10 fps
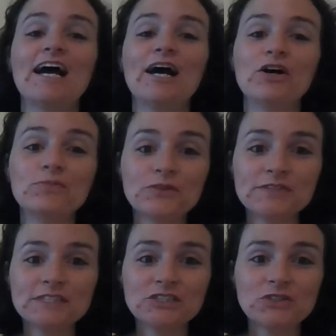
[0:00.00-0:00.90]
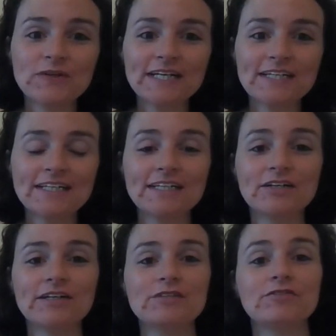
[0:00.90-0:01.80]
I hope you enjoyed
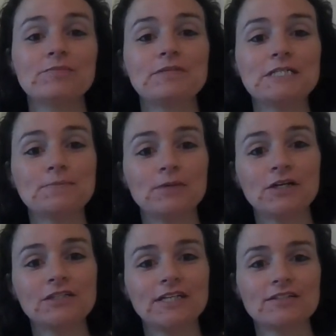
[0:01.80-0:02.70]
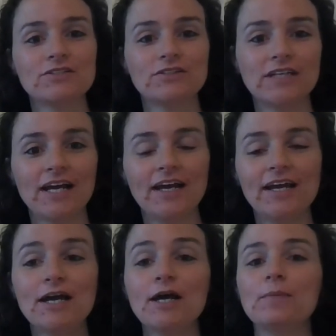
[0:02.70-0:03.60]
hearing from Miss Byrne yesterday
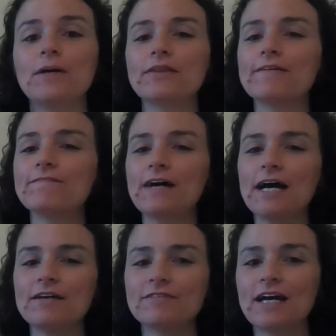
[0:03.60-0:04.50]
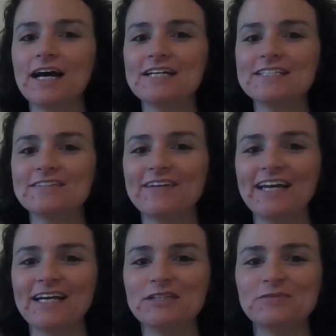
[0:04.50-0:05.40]
about the 5 kinds of
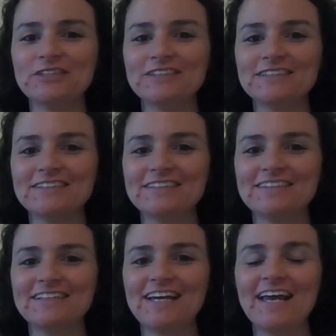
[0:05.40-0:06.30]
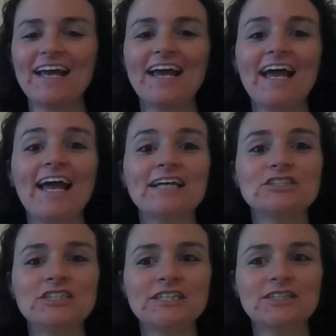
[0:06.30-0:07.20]
animals. And
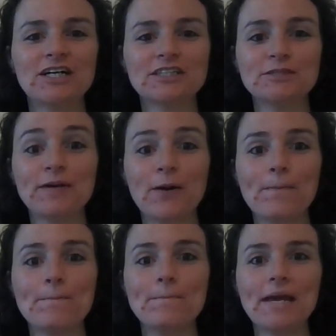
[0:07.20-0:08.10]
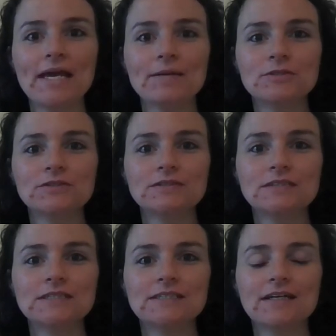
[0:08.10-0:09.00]
she talked about mammals.
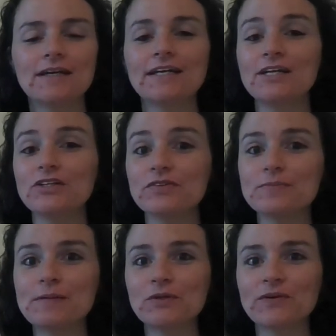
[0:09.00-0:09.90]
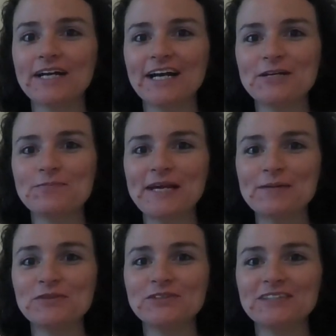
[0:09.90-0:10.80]
Can you remember what kind of
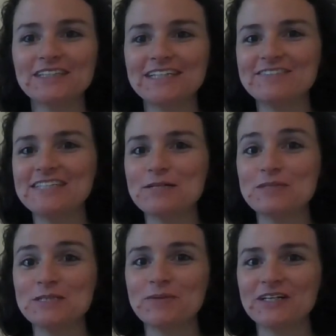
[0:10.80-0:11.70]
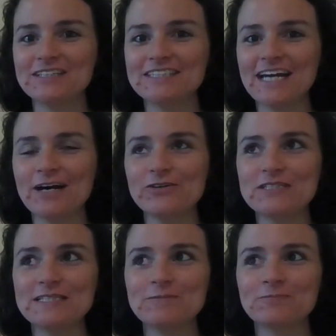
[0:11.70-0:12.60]
mammal lives at Miss Byrne's house?